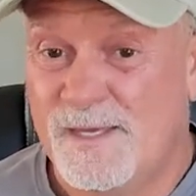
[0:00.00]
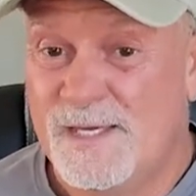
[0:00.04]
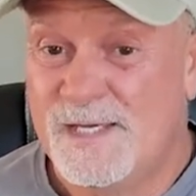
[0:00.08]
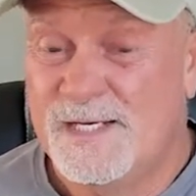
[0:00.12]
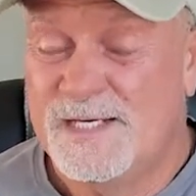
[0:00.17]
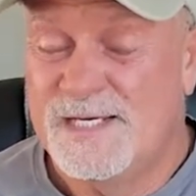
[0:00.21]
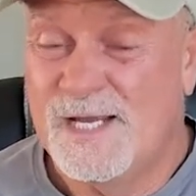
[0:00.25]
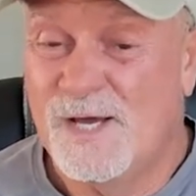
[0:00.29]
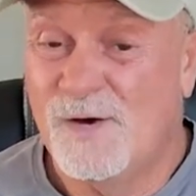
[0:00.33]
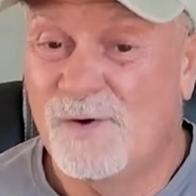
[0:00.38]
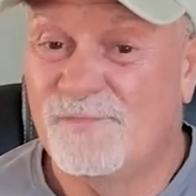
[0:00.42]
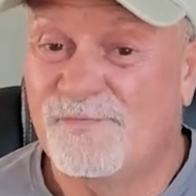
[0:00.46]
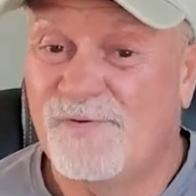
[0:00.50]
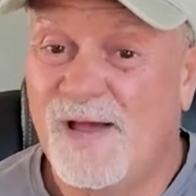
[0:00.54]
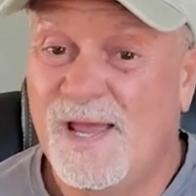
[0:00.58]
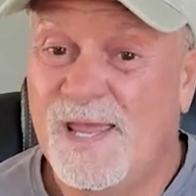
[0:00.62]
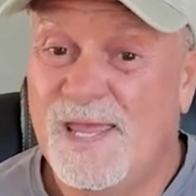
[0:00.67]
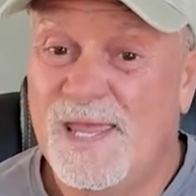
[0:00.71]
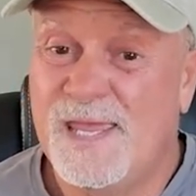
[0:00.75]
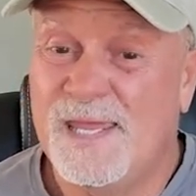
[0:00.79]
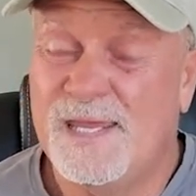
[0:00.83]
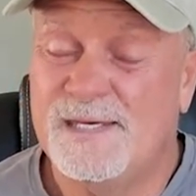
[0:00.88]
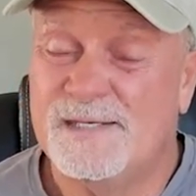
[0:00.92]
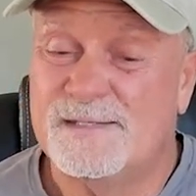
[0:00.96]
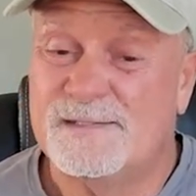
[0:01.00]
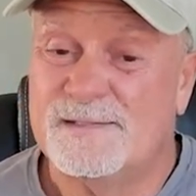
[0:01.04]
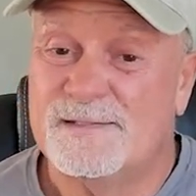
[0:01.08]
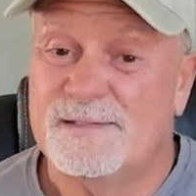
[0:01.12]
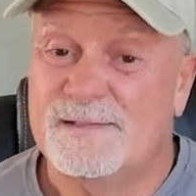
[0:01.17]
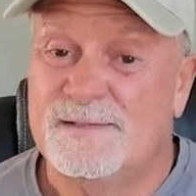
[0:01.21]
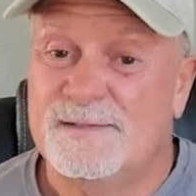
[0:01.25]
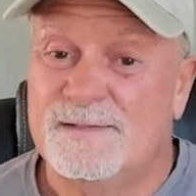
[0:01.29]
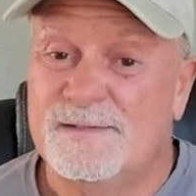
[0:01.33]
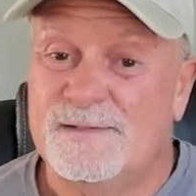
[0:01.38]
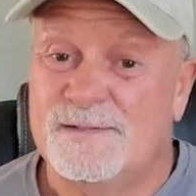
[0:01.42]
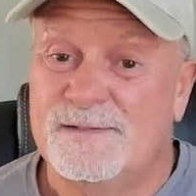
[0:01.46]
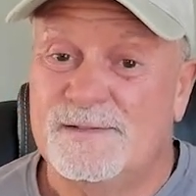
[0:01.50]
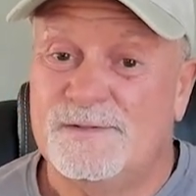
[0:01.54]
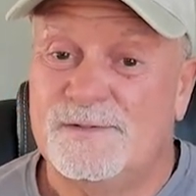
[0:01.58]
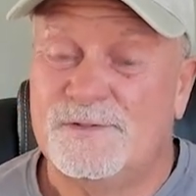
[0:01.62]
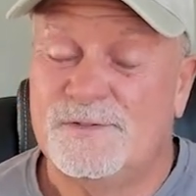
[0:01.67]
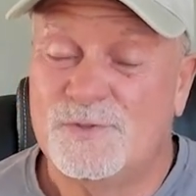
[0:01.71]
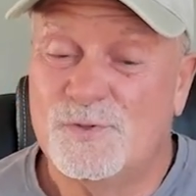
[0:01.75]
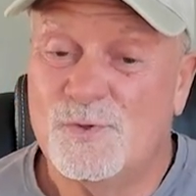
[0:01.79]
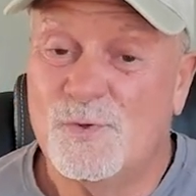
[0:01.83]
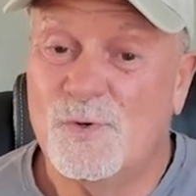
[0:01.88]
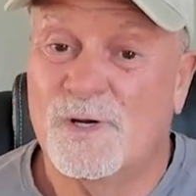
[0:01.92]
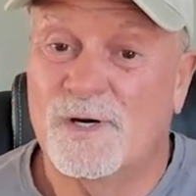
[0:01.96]
Now, if I ate
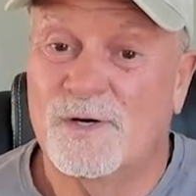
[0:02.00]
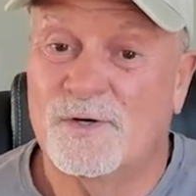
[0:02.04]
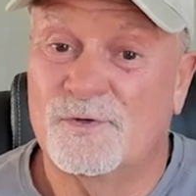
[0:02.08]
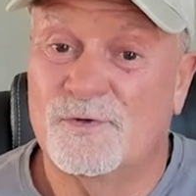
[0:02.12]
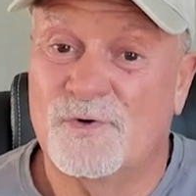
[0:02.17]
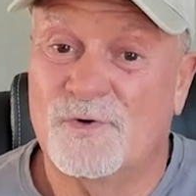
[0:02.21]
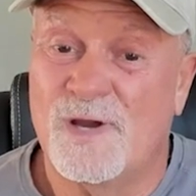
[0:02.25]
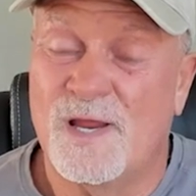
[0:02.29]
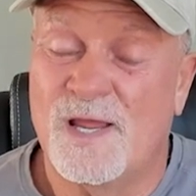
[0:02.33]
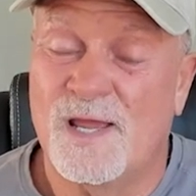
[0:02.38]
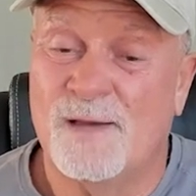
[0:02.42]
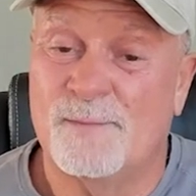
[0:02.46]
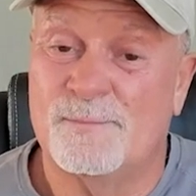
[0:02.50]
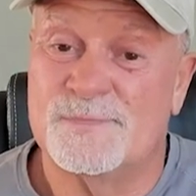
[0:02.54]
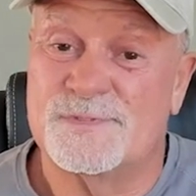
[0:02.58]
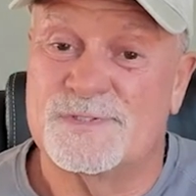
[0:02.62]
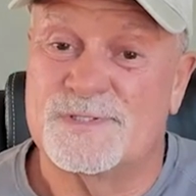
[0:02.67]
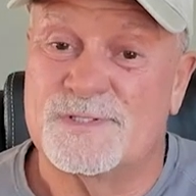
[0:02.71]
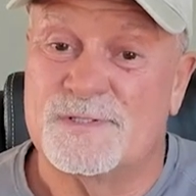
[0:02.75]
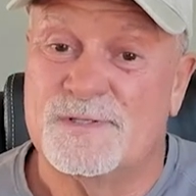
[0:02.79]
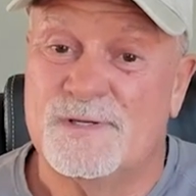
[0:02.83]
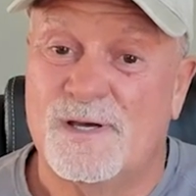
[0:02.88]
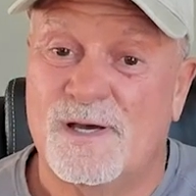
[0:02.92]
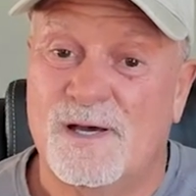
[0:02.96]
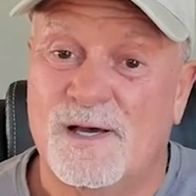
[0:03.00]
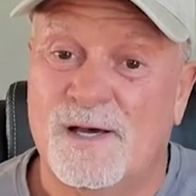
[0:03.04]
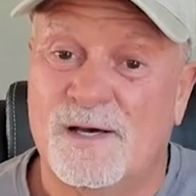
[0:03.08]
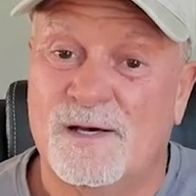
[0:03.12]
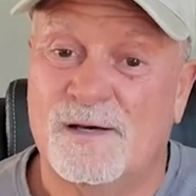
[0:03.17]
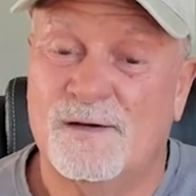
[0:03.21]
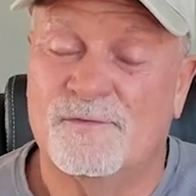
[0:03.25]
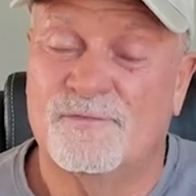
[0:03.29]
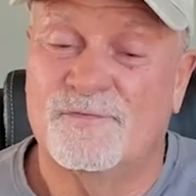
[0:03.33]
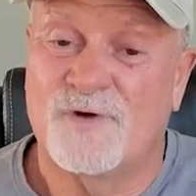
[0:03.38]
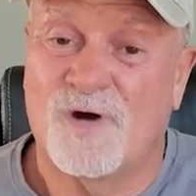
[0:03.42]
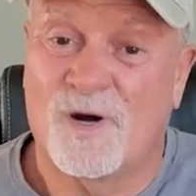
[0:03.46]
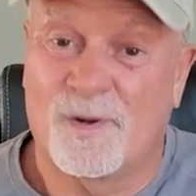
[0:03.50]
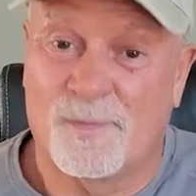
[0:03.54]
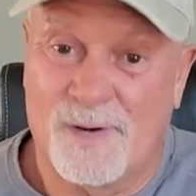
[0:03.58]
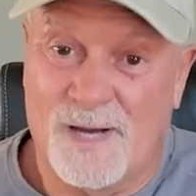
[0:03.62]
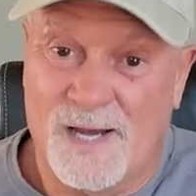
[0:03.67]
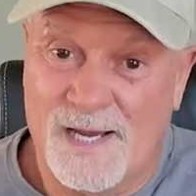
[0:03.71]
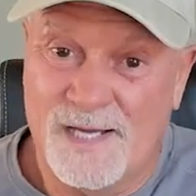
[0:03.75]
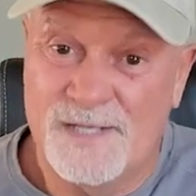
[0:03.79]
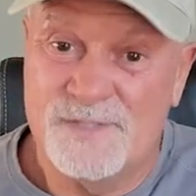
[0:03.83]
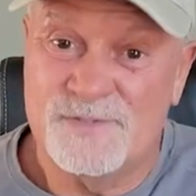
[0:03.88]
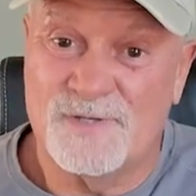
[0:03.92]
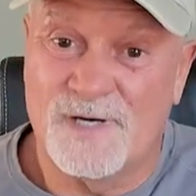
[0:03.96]
200 grams of
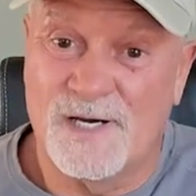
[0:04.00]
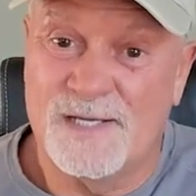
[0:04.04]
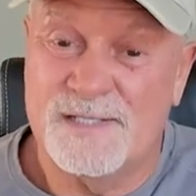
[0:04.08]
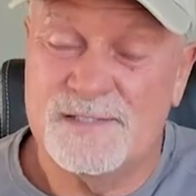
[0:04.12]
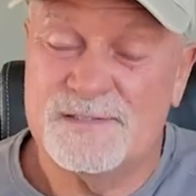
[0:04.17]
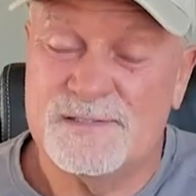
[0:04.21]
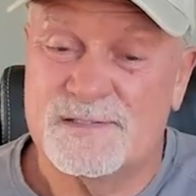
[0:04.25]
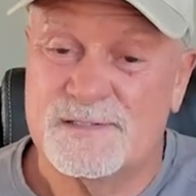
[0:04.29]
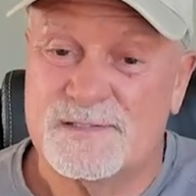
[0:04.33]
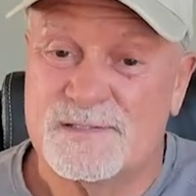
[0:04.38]
carbohydrates,